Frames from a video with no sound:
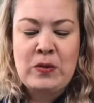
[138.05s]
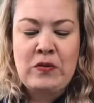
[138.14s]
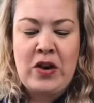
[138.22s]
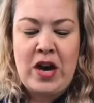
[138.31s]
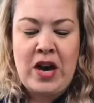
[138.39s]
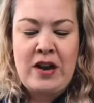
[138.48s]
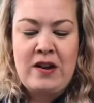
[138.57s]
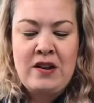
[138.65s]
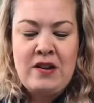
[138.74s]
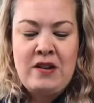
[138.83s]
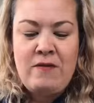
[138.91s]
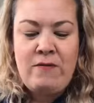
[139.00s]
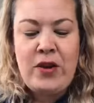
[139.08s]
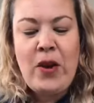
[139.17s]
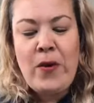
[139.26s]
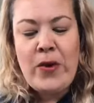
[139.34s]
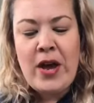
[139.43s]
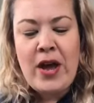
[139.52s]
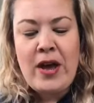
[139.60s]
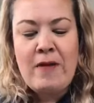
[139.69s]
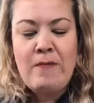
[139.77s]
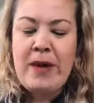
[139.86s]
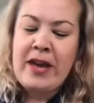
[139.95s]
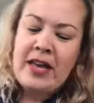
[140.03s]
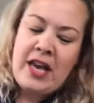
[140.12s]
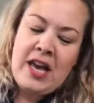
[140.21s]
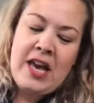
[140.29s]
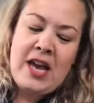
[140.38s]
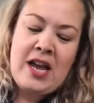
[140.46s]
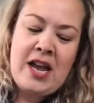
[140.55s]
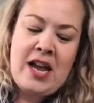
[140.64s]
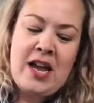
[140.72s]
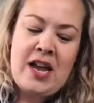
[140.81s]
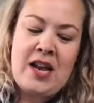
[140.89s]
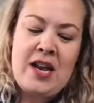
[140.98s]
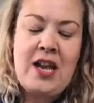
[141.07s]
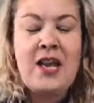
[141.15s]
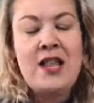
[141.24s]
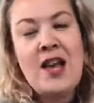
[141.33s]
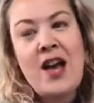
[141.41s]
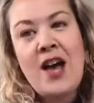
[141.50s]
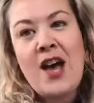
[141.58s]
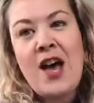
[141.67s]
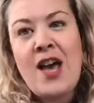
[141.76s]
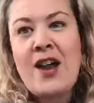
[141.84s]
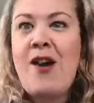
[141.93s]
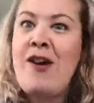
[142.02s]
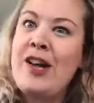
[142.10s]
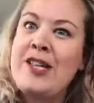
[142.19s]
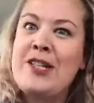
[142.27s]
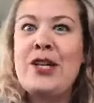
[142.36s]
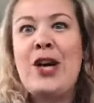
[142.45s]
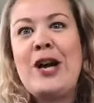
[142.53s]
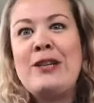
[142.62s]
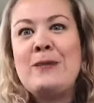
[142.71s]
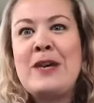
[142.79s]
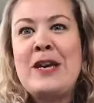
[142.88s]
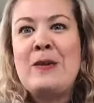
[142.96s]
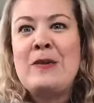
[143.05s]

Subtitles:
We've got Fiona and Beckett and Eli and August and Crosby.